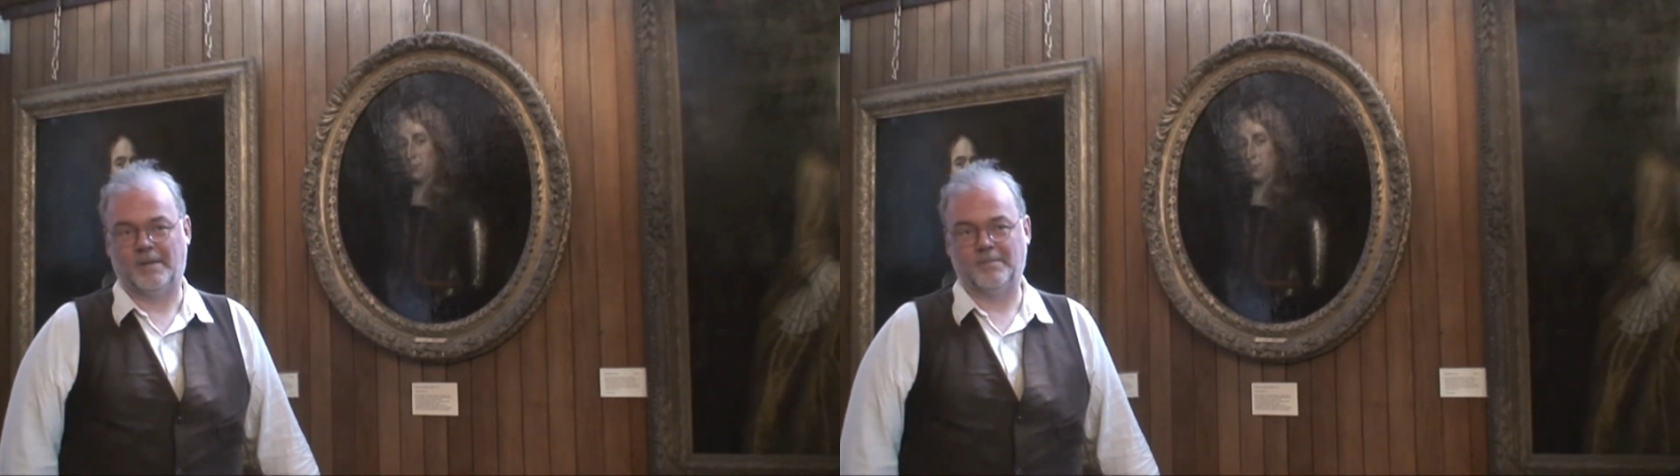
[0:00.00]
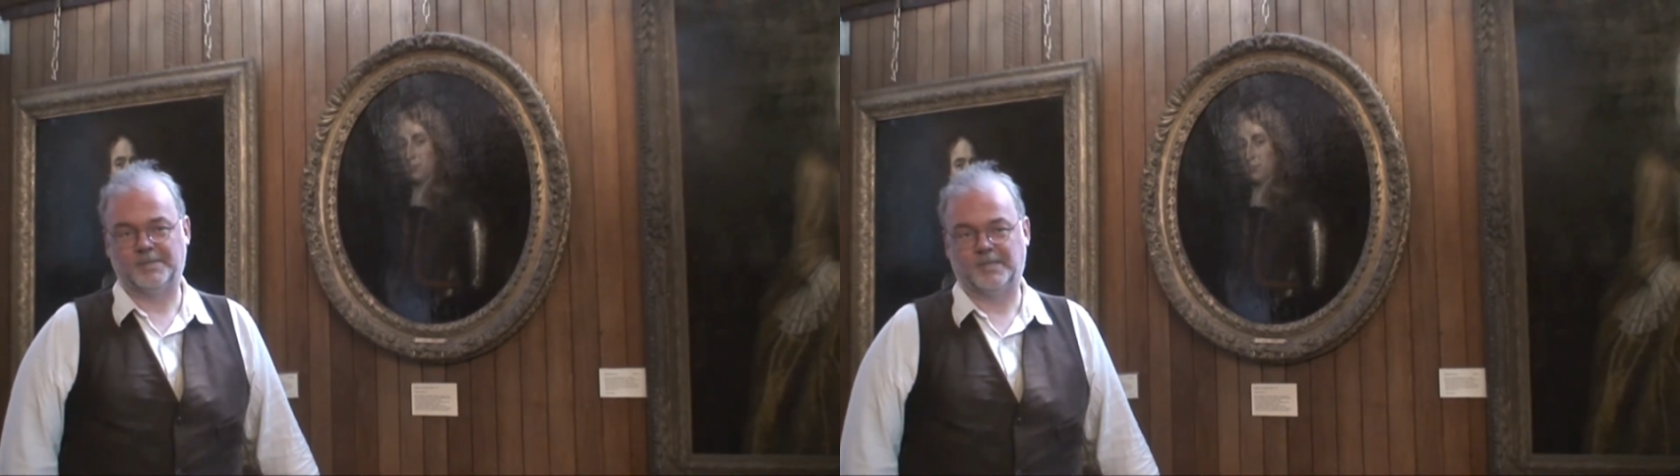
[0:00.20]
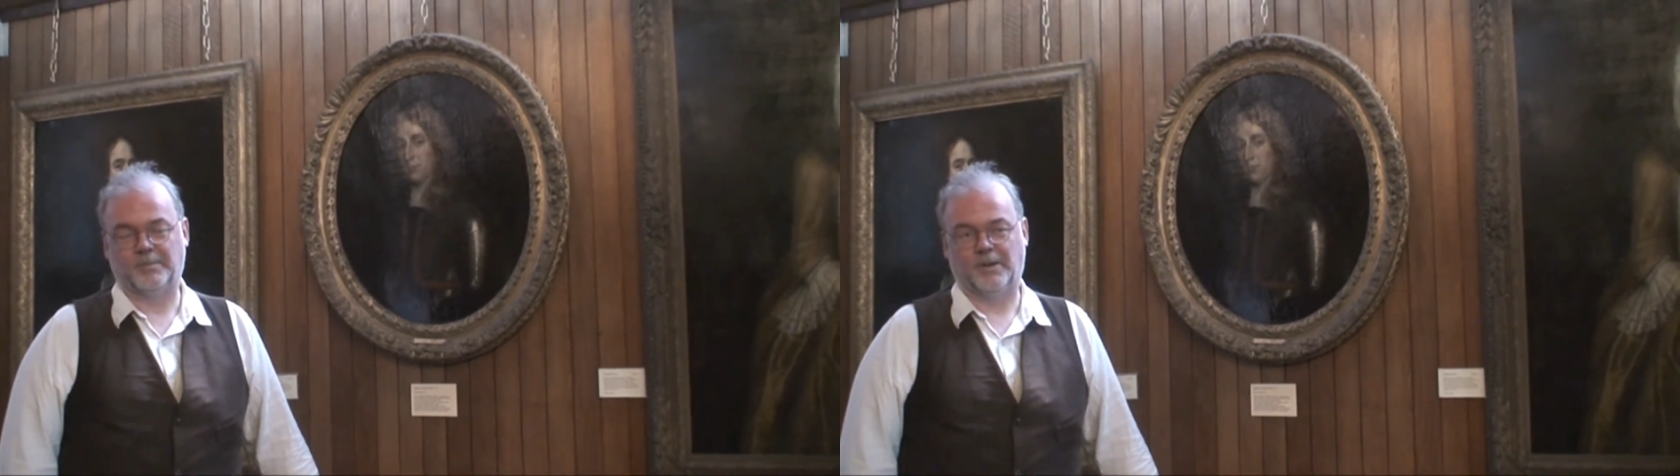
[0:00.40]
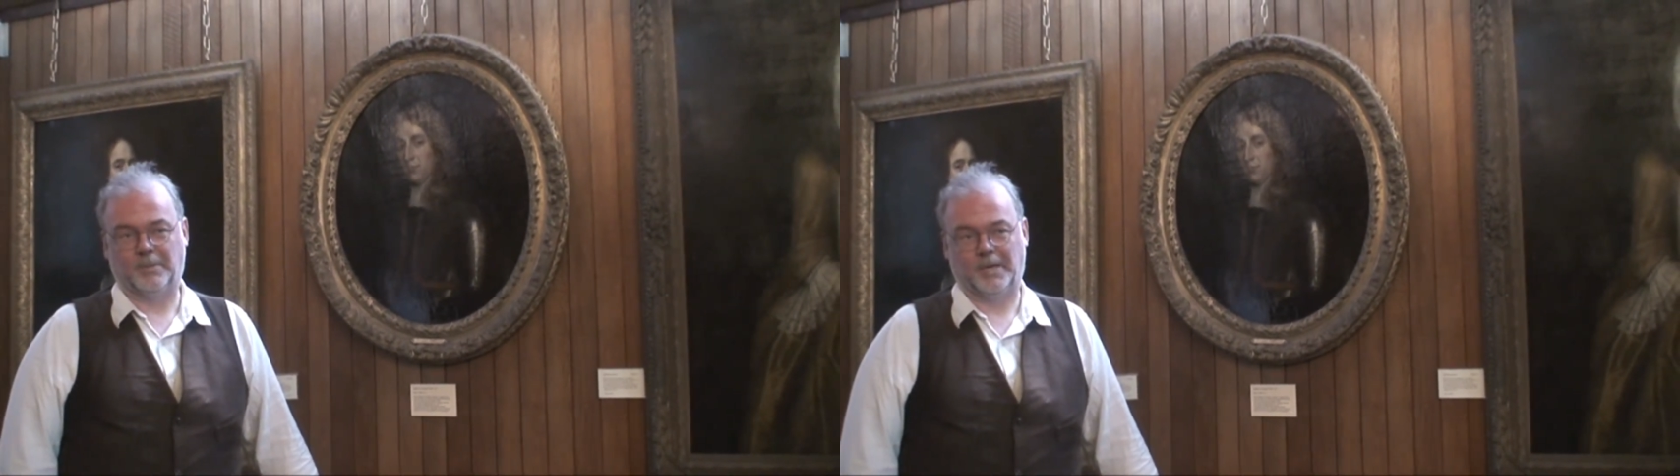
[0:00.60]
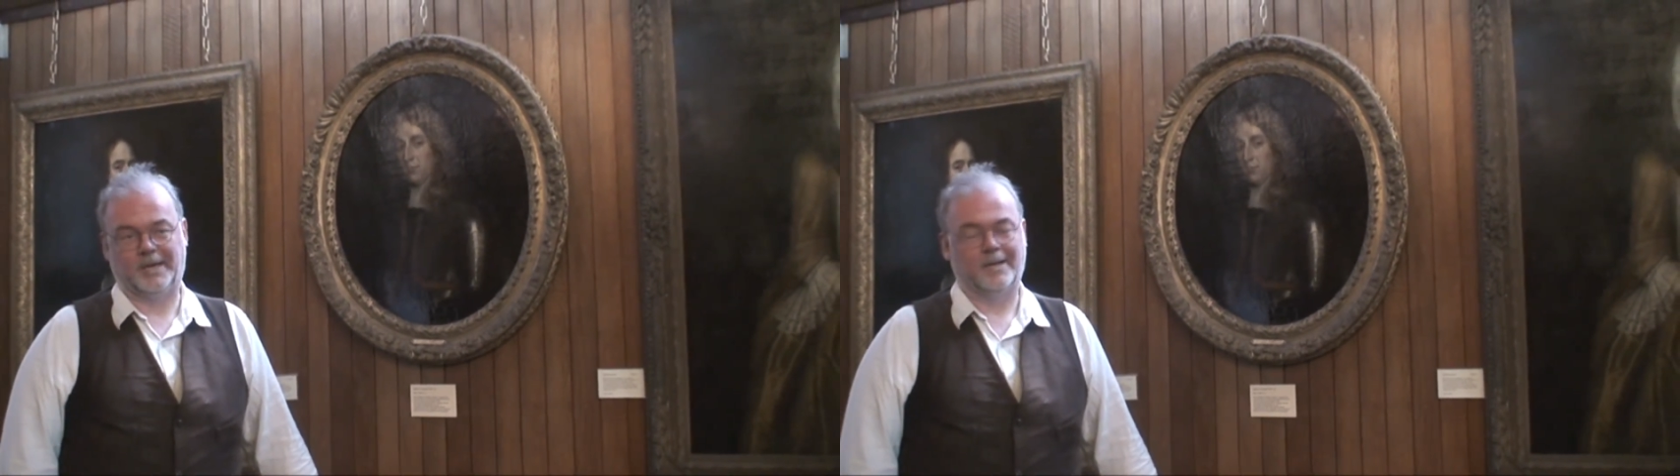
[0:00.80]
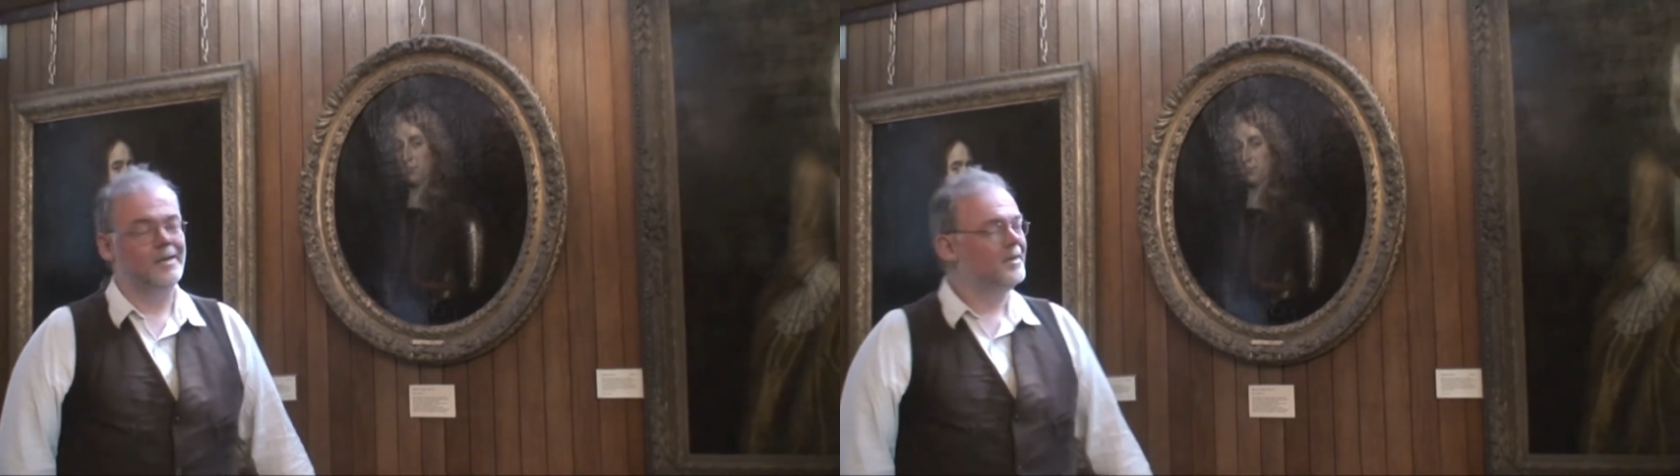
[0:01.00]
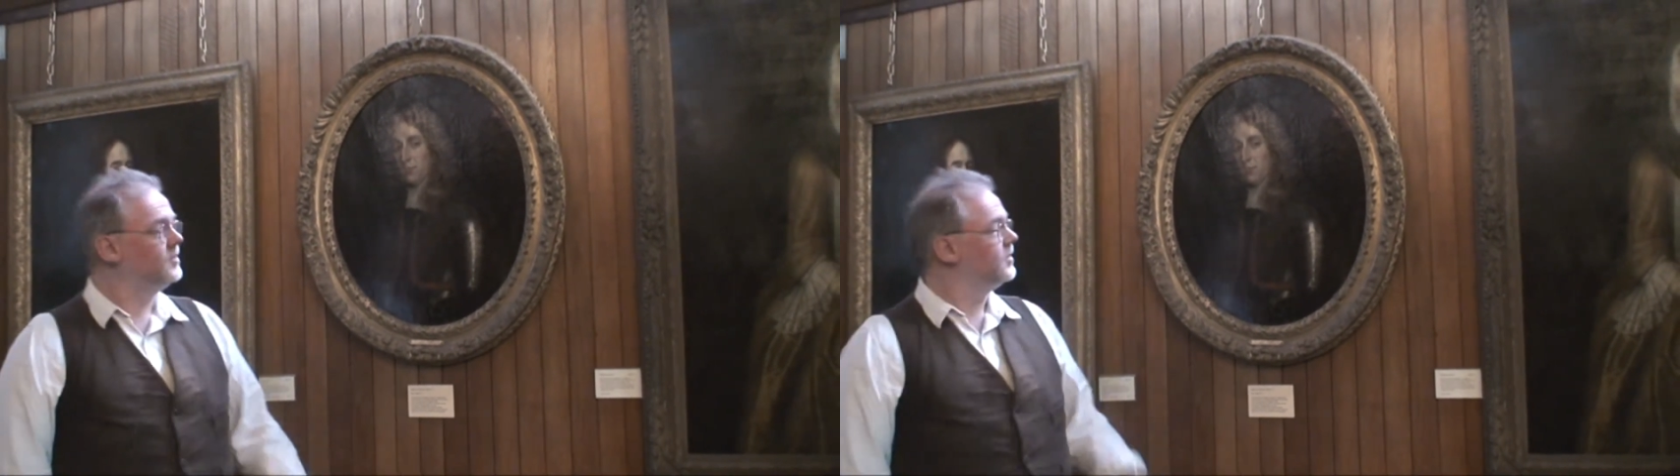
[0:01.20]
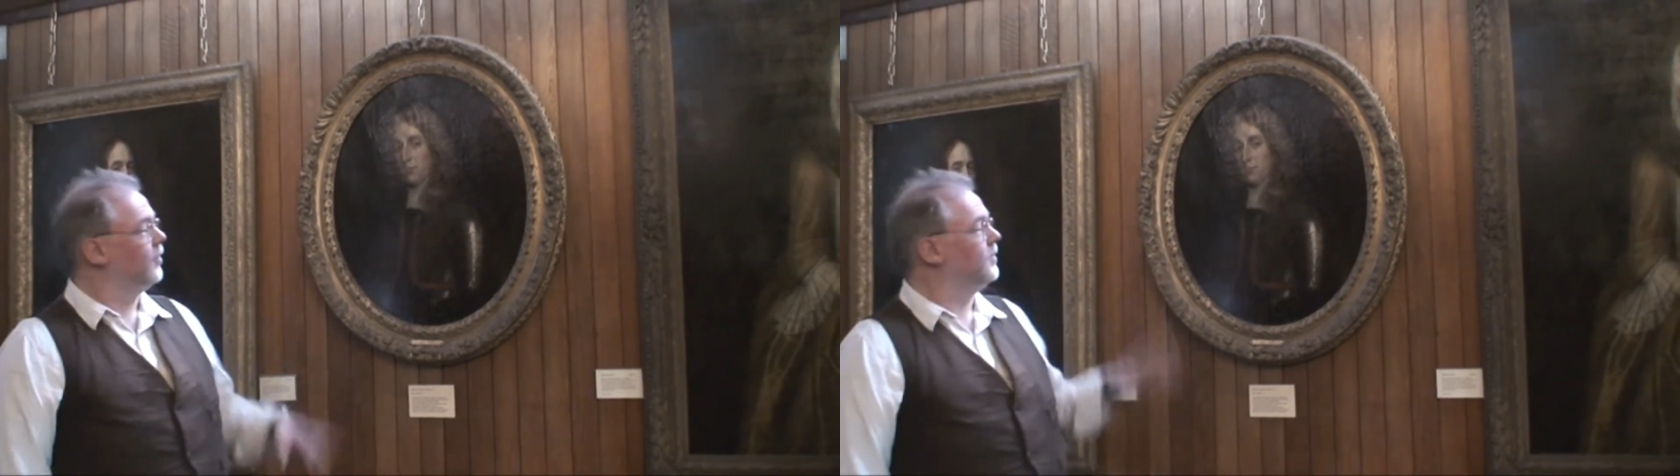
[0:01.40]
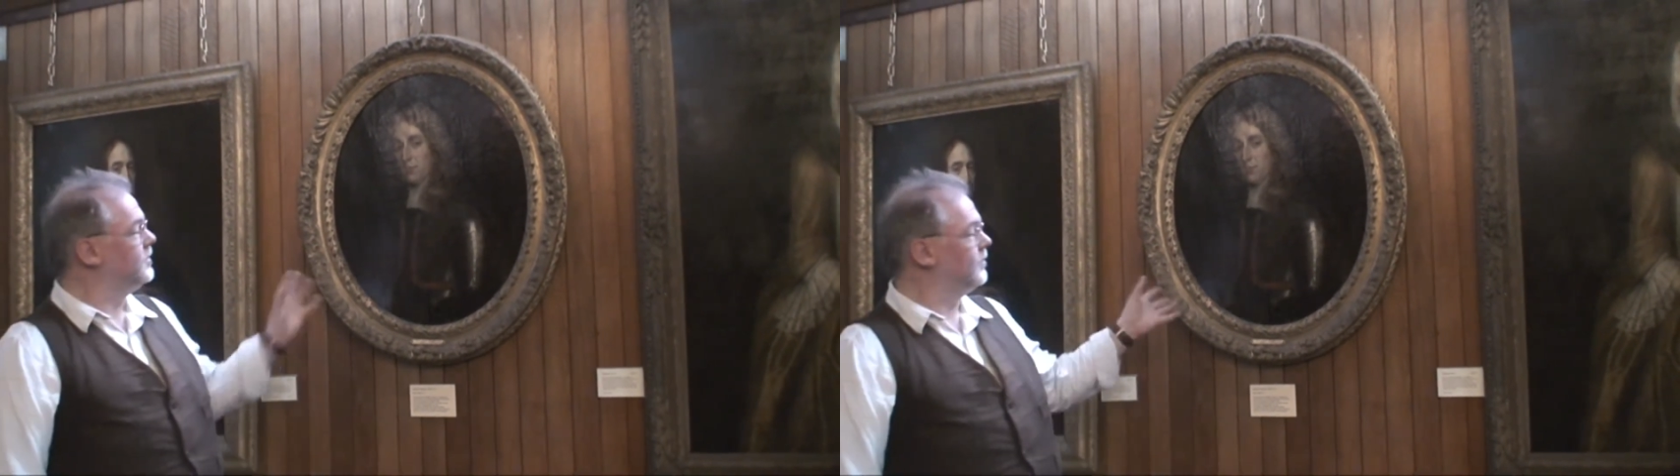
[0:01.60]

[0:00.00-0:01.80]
members of the public. So this